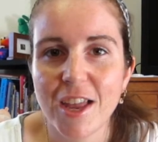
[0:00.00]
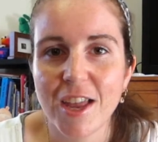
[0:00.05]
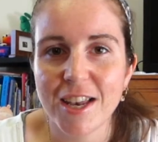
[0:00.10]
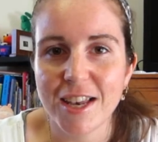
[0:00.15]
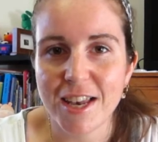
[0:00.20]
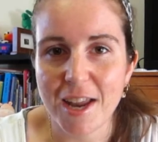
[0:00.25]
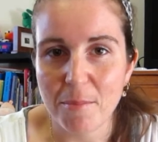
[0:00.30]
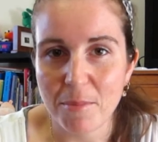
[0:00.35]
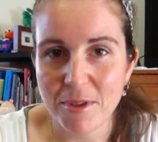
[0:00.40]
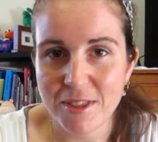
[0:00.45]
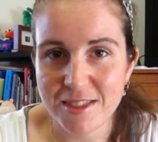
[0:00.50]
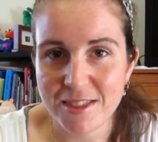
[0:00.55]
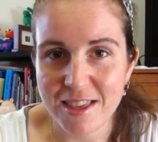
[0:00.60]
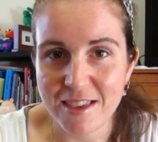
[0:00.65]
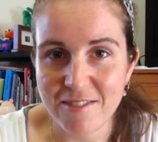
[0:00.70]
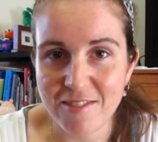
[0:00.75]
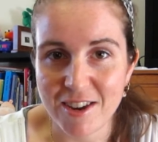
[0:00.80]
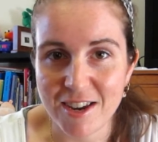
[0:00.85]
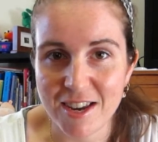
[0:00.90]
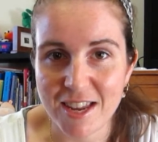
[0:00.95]
Number
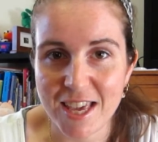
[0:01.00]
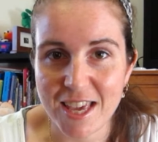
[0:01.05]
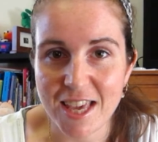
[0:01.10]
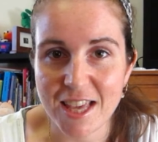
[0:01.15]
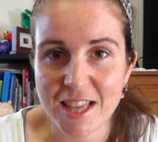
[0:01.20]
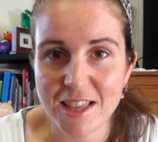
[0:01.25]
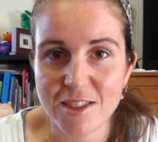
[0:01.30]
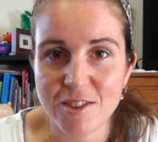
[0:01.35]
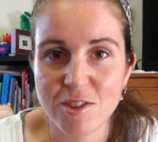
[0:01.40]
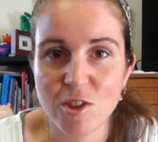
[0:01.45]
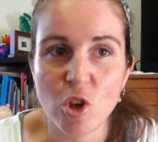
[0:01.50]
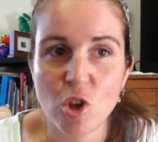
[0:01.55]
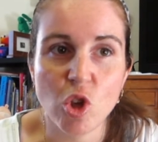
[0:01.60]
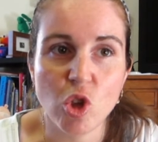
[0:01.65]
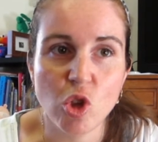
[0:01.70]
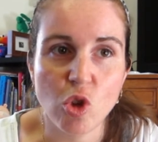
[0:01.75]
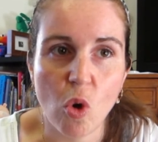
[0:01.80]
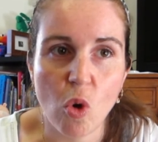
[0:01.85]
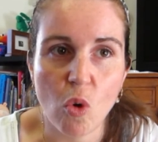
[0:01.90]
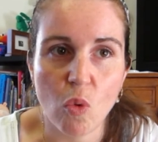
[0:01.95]
7 is
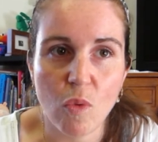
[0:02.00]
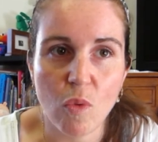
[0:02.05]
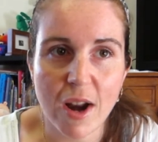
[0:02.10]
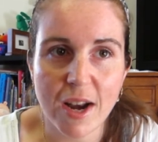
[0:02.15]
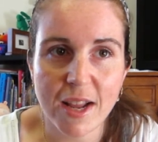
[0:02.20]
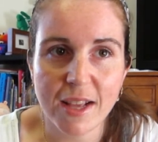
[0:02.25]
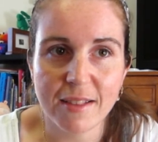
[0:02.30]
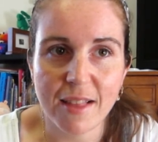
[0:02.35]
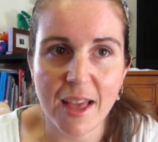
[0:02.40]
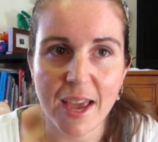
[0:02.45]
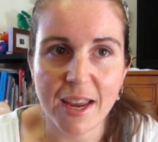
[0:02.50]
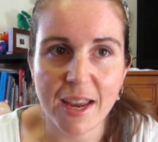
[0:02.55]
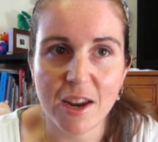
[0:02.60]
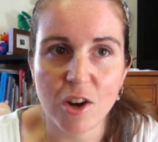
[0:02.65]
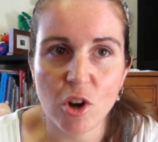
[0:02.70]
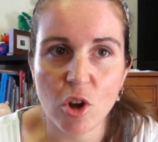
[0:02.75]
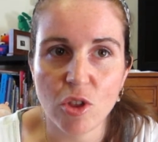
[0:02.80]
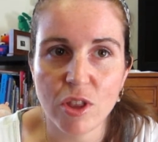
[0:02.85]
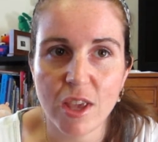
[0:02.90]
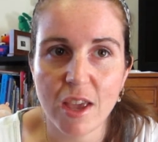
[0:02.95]
you're running late
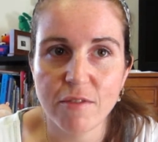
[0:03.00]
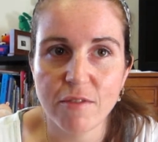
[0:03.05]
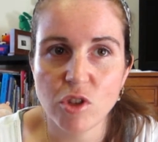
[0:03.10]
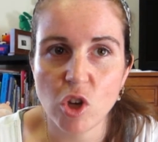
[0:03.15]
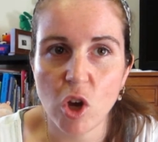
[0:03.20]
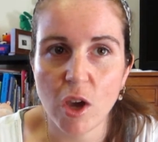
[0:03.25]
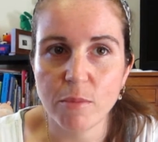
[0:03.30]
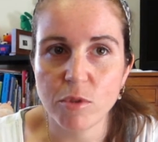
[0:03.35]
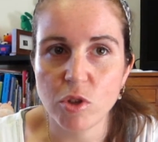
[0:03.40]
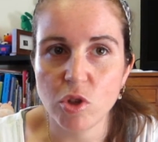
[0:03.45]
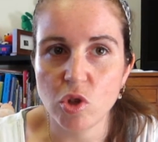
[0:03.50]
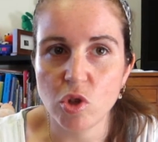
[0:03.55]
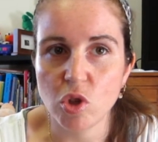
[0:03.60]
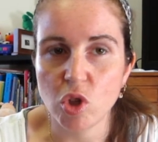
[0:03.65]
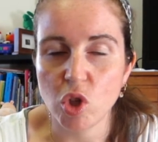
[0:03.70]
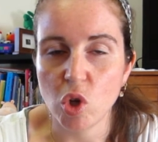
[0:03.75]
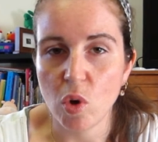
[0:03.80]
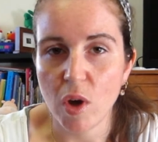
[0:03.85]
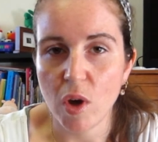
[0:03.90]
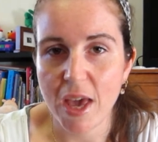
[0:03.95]
and only have time to do
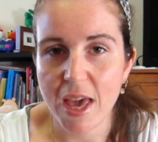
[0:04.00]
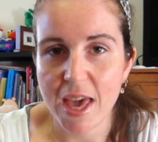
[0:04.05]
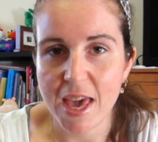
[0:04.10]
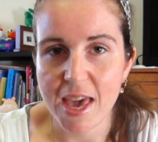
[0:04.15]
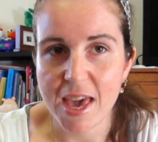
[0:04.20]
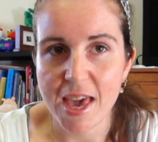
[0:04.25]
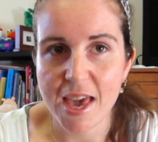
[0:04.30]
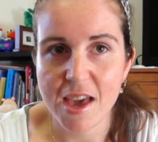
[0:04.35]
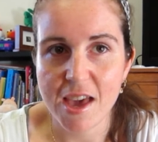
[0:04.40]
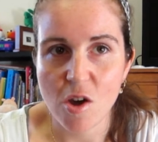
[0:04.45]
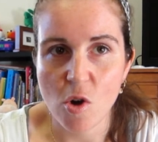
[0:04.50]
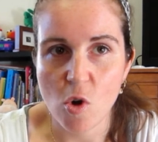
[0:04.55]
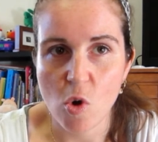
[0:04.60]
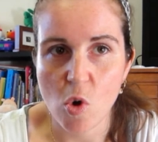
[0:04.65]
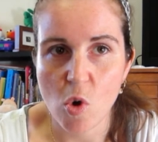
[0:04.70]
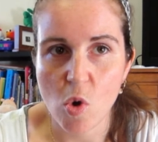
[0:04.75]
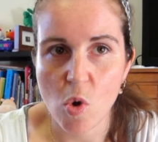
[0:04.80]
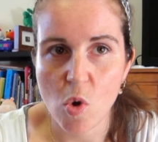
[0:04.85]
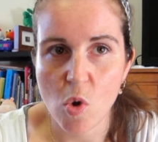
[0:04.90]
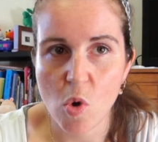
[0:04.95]
your hair
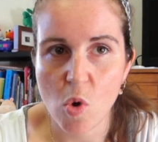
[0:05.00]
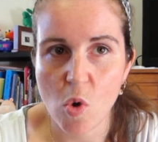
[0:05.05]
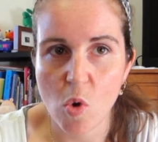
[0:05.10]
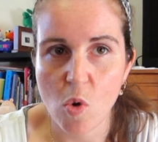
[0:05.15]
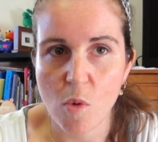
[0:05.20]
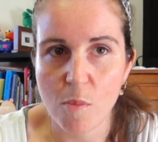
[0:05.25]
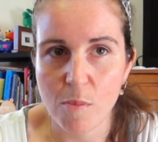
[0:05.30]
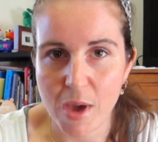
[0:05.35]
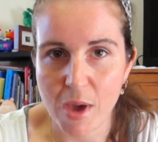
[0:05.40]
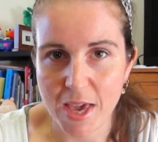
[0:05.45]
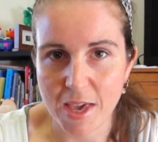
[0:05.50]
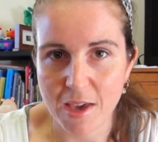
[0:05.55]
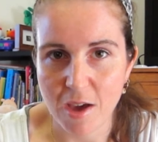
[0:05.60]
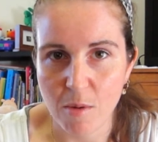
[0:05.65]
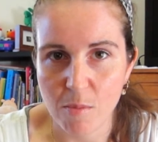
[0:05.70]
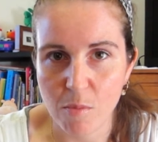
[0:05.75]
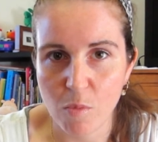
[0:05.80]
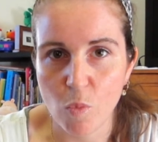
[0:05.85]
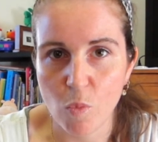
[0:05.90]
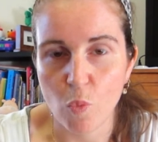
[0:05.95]
or makeup.
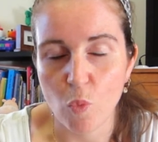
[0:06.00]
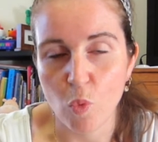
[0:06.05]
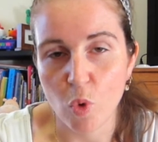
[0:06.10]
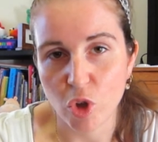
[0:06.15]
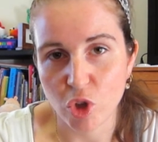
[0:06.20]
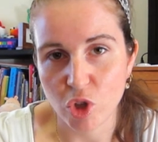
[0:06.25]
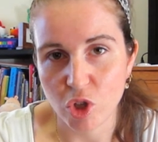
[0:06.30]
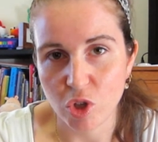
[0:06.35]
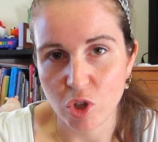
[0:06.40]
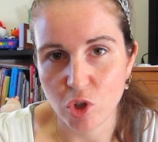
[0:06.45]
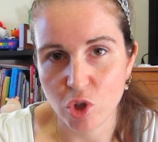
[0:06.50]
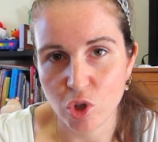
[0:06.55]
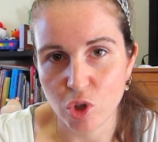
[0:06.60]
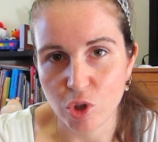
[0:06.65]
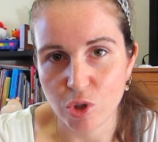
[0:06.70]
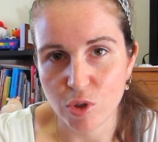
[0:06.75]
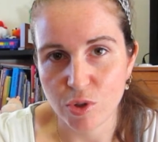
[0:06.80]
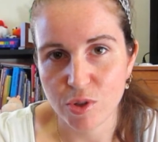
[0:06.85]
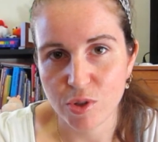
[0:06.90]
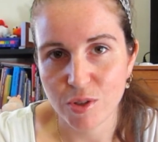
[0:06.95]
What do you
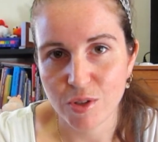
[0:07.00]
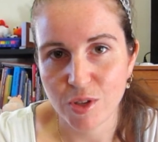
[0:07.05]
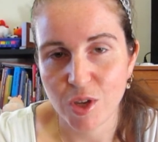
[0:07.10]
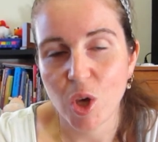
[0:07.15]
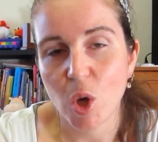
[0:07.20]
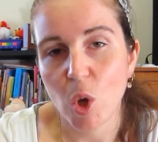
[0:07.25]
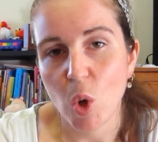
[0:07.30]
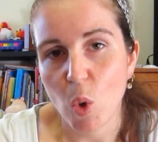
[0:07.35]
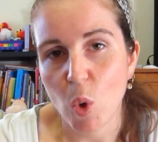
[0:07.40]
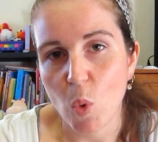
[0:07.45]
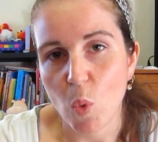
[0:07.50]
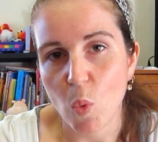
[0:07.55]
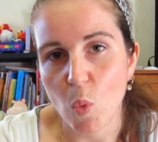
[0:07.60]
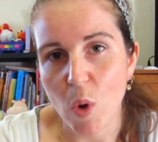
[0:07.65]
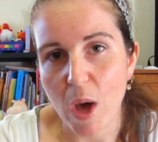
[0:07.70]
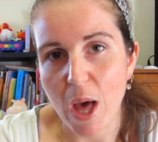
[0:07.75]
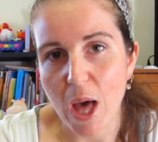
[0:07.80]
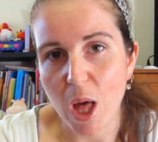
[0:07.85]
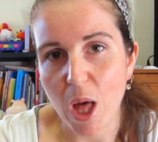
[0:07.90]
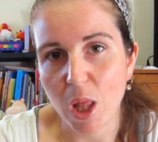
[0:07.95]
choose?
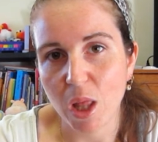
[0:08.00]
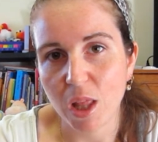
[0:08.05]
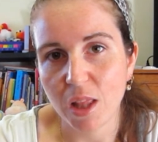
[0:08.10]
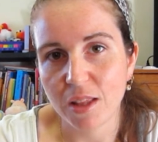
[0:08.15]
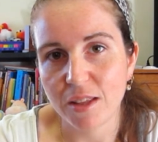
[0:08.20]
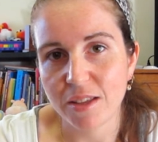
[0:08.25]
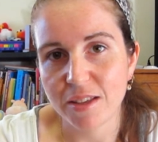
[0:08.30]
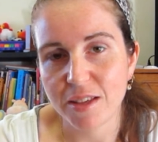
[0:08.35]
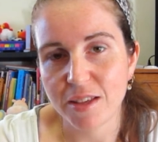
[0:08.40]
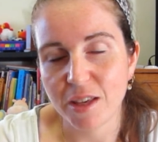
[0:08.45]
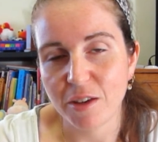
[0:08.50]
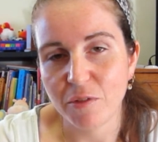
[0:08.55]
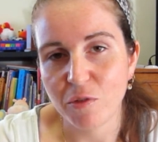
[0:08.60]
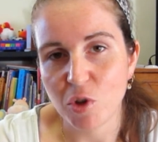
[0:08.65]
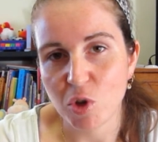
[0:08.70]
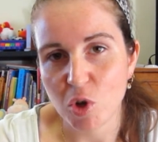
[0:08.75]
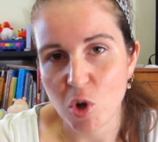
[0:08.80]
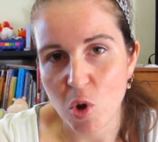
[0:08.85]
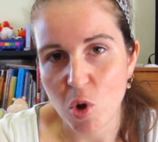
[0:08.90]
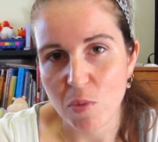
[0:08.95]
Well, if you
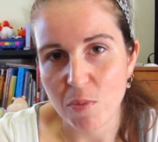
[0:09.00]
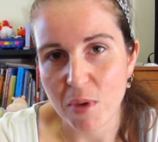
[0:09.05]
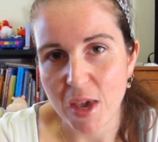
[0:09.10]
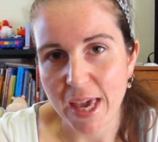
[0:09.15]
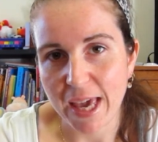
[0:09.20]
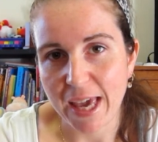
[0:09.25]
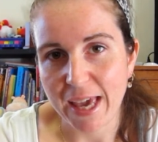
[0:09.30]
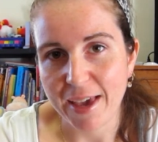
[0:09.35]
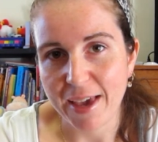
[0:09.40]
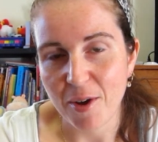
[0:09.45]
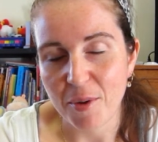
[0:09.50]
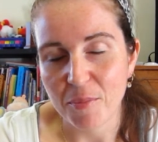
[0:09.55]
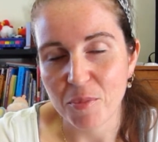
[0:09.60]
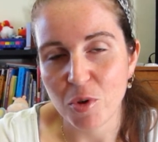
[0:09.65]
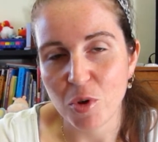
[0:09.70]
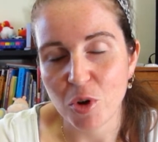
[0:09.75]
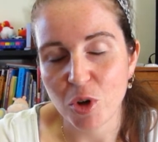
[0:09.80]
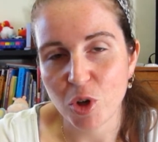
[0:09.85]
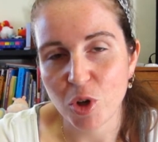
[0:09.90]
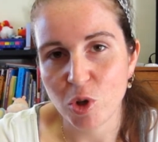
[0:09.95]
know me, I'm
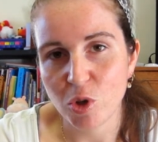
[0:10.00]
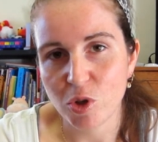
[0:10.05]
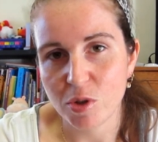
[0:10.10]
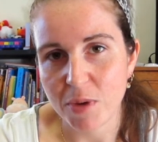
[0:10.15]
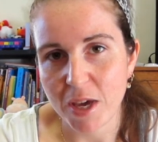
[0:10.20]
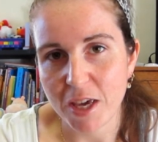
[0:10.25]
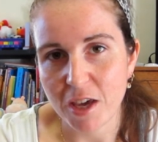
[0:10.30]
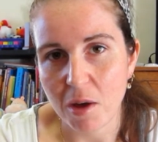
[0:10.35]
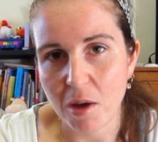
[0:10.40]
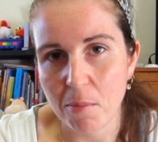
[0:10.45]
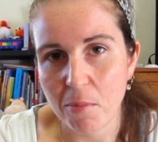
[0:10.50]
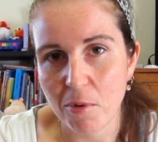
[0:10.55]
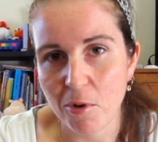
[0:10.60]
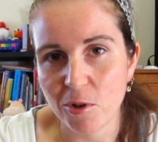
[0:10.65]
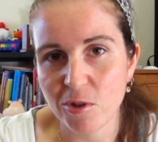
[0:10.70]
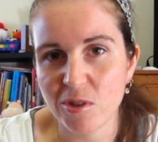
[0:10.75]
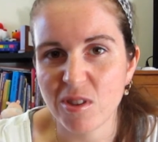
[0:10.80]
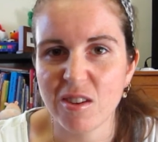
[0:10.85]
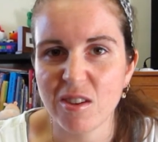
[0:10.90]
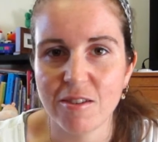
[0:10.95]
not a huge makeup
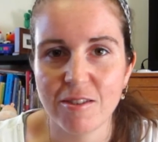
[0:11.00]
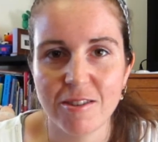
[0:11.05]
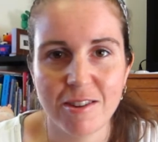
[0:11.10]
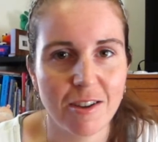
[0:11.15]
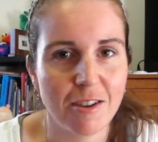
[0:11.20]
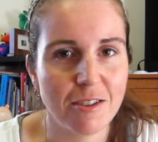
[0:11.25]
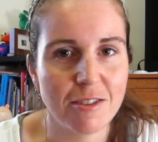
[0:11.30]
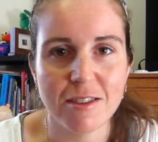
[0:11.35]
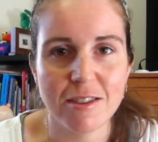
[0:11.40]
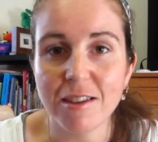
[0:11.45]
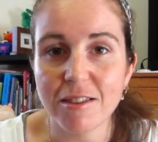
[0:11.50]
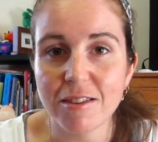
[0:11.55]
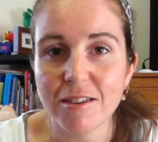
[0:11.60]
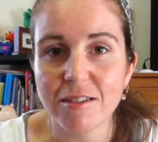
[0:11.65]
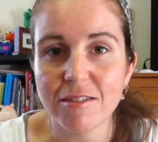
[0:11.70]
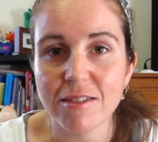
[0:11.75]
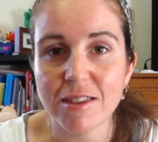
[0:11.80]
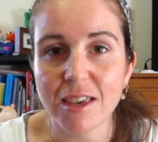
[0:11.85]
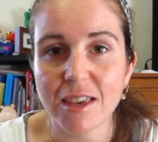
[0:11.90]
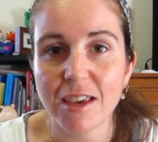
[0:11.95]
person. I've got
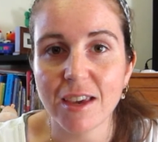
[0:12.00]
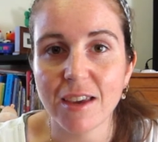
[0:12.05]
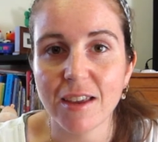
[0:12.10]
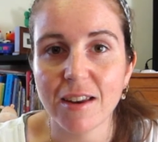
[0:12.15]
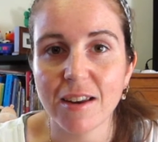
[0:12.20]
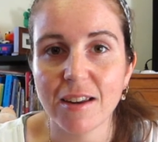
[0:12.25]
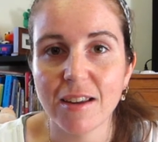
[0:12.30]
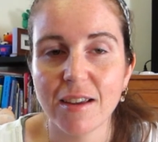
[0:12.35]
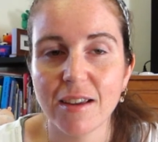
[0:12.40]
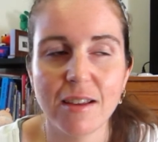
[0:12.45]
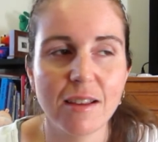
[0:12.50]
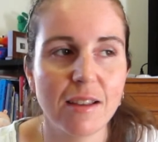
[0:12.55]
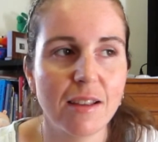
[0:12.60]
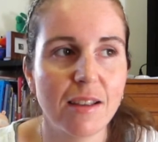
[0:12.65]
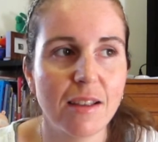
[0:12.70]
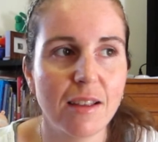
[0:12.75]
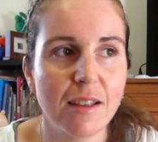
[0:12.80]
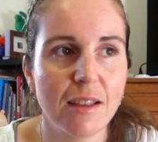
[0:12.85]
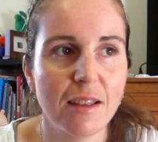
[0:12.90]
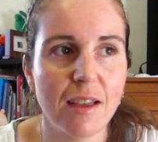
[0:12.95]
sensitive skin
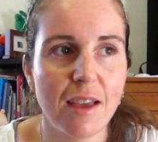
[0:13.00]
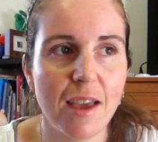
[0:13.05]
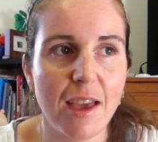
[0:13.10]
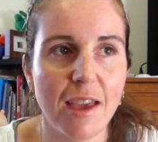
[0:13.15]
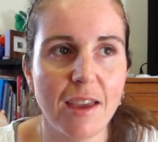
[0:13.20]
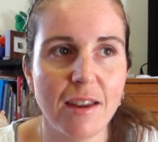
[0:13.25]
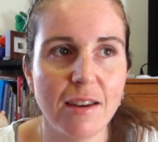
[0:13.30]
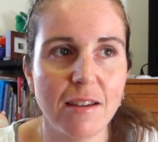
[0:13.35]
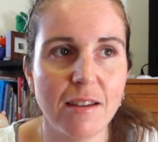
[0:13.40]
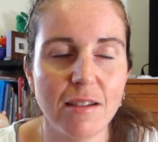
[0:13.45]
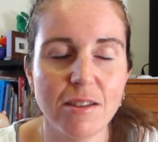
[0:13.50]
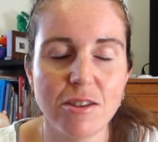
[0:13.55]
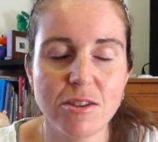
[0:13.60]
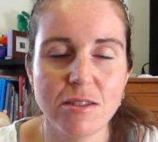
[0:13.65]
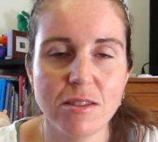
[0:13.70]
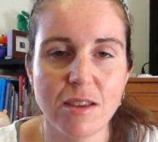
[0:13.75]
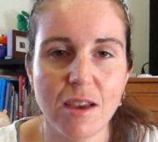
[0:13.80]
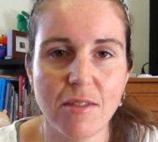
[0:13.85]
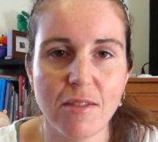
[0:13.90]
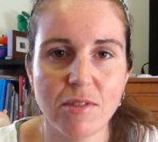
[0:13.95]
and I
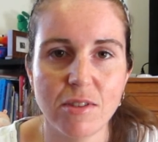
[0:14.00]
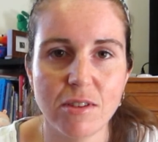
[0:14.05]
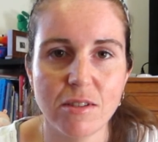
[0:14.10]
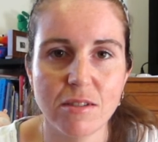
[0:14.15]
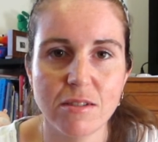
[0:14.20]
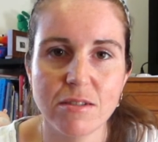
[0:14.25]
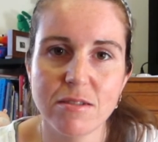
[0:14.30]
just haven't